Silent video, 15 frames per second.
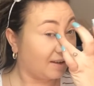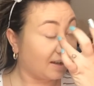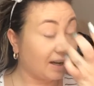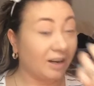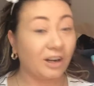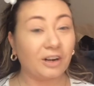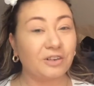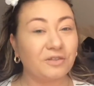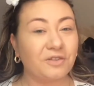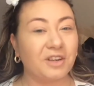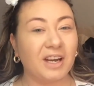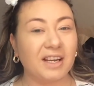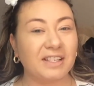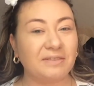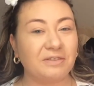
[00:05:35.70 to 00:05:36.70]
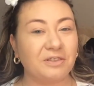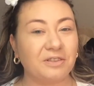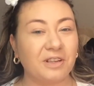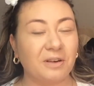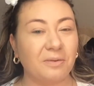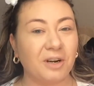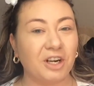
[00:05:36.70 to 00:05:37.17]
I don't know if you guys ever do
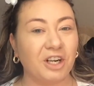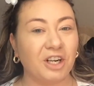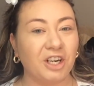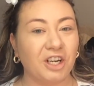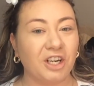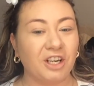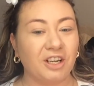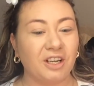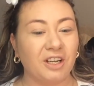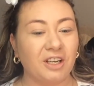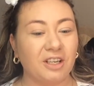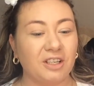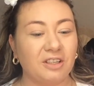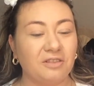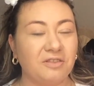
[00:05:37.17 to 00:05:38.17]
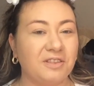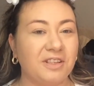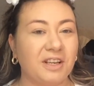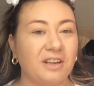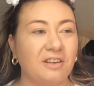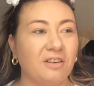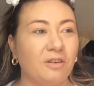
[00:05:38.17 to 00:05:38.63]
that where you
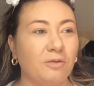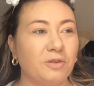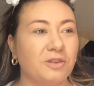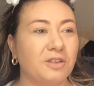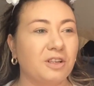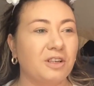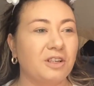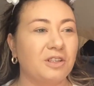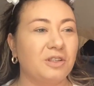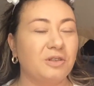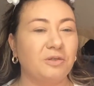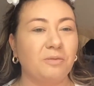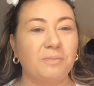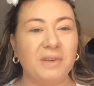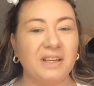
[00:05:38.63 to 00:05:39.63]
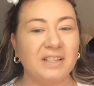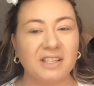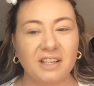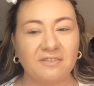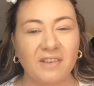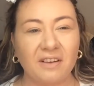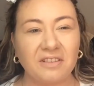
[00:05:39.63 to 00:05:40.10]
say, oh, I'm just gonna do a
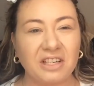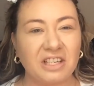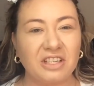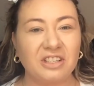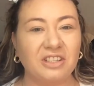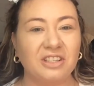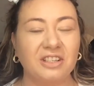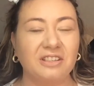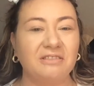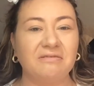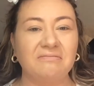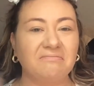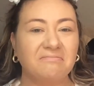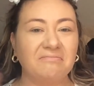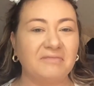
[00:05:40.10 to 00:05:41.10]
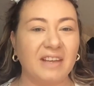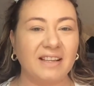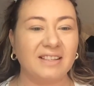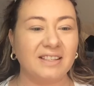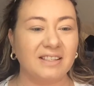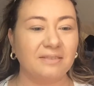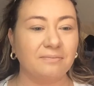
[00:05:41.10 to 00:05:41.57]
basic foundation,
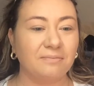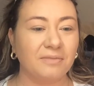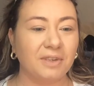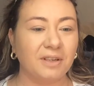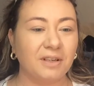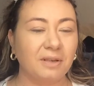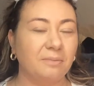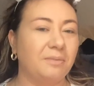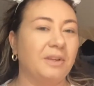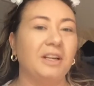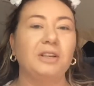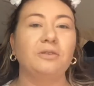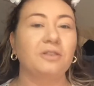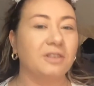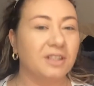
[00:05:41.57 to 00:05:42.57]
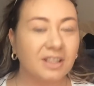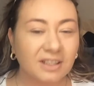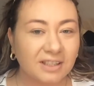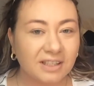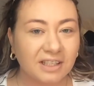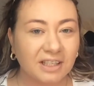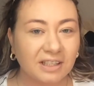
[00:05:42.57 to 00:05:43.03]
that's it. Then you go into
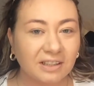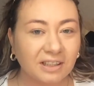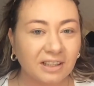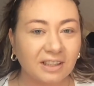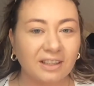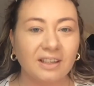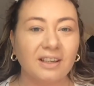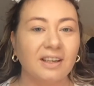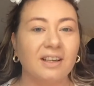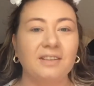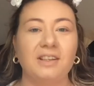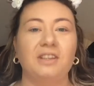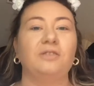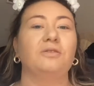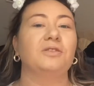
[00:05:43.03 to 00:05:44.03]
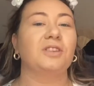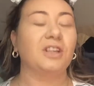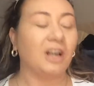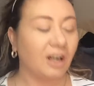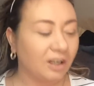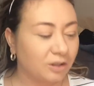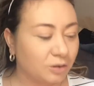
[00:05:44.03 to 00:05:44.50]
concealing, then you go into
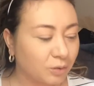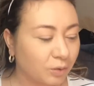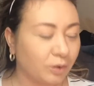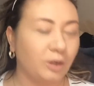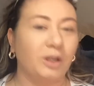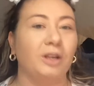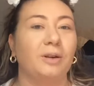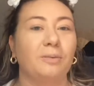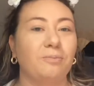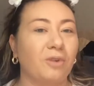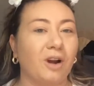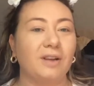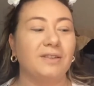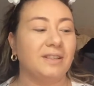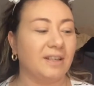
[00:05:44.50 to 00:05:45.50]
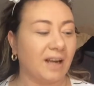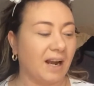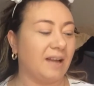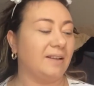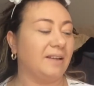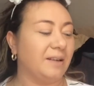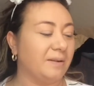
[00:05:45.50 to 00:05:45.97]
contouring, bronzing,
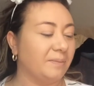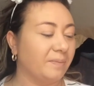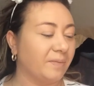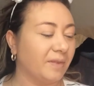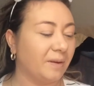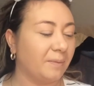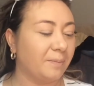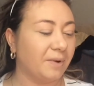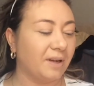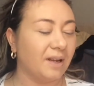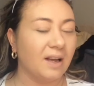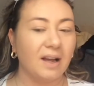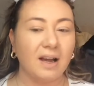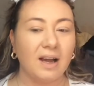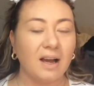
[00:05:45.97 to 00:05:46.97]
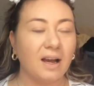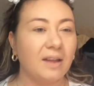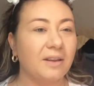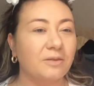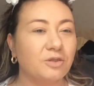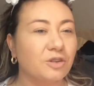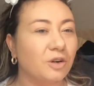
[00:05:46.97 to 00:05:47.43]
highlight. But I
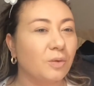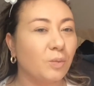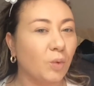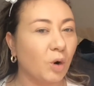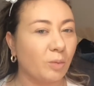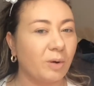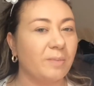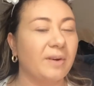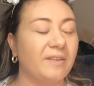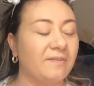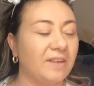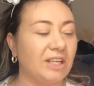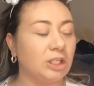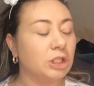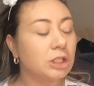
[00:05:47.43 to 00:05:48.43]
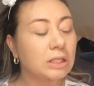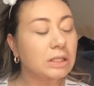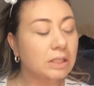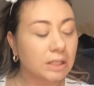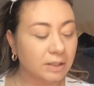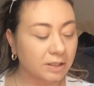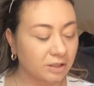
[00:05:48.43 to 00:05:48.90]
think I'm just gonna warm up my face
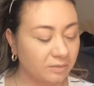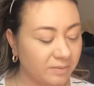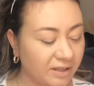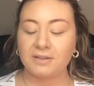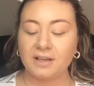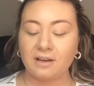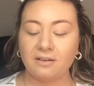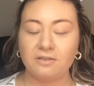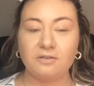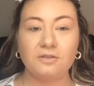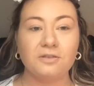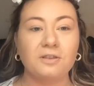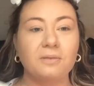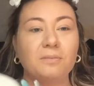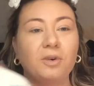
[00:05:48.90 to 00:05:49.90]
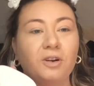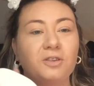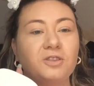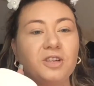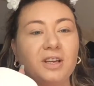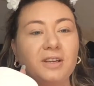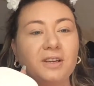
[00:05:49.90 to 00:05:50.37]
just a little bit. So I'm gonna use the Marc
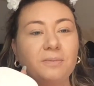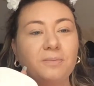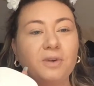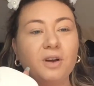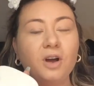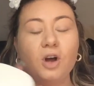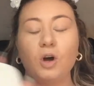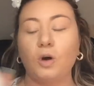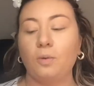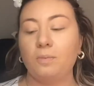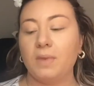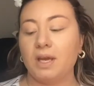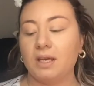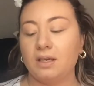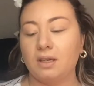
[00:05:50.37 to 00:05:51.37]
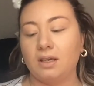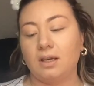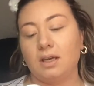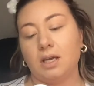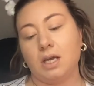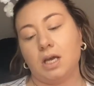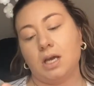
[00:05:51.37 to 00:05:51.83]
Jacob
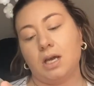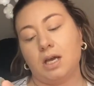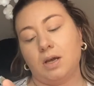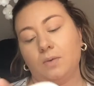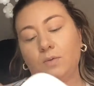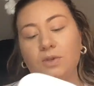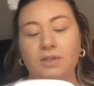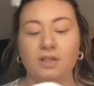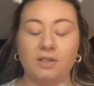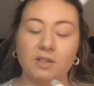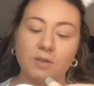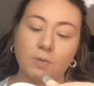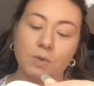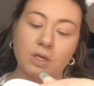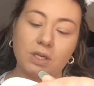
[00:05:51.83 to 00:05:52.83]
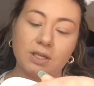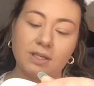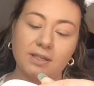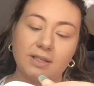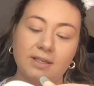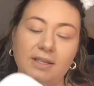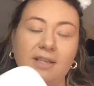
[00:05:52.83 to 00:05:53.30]
Omega, what is this one? This
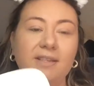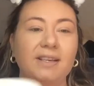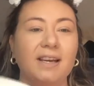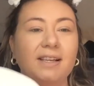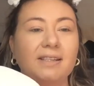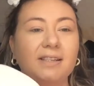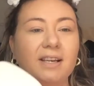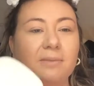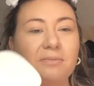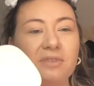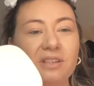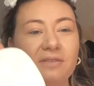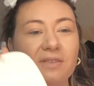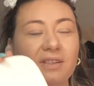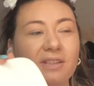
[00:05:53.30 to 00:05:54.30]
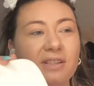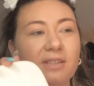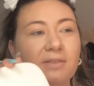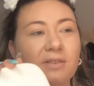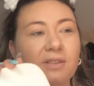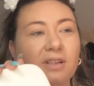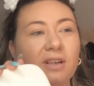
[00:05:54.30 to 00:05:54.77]
is the Tantastic. I believe this
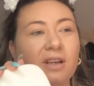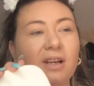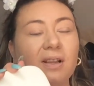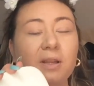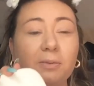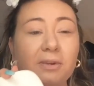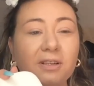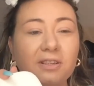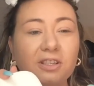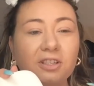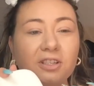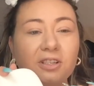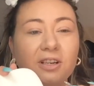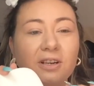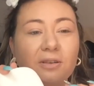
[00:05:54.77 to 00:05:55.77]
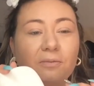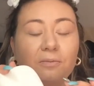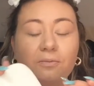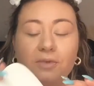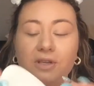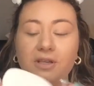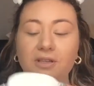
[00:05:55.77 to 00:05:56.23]
is limited edition and it
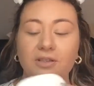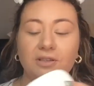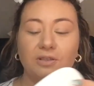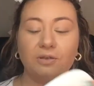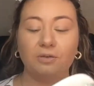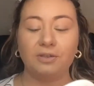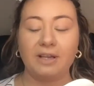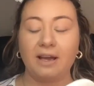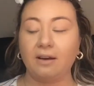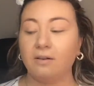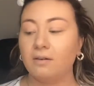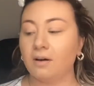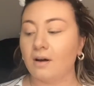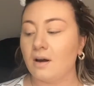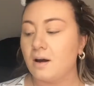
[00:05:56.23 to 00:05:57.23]
is sold out.